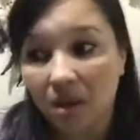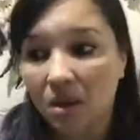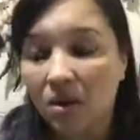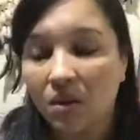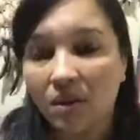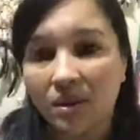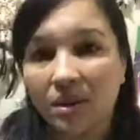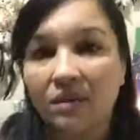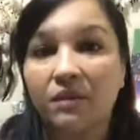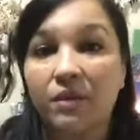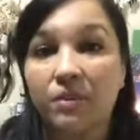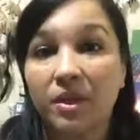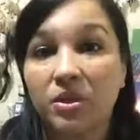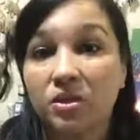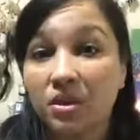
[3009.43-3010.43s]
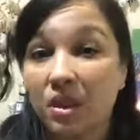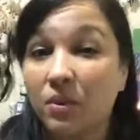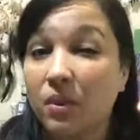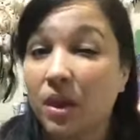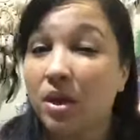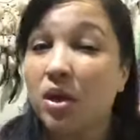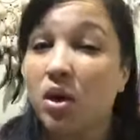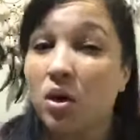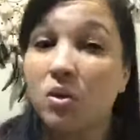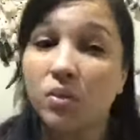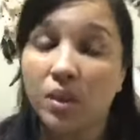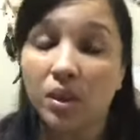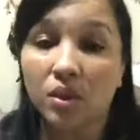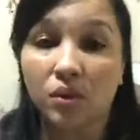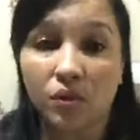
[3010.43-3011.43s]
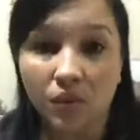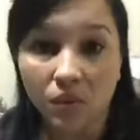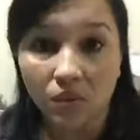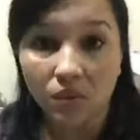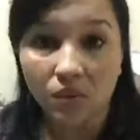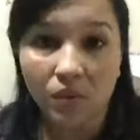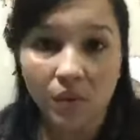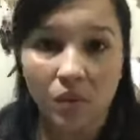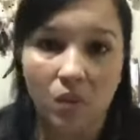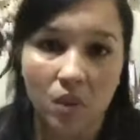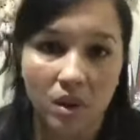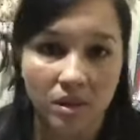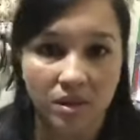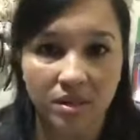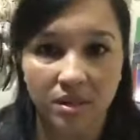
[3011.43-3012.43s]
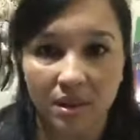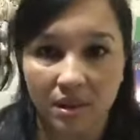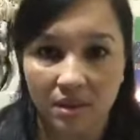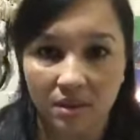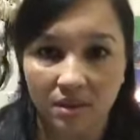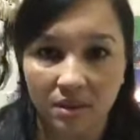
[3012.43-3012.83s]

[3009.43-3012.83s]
or the transformation that we are going through requires that.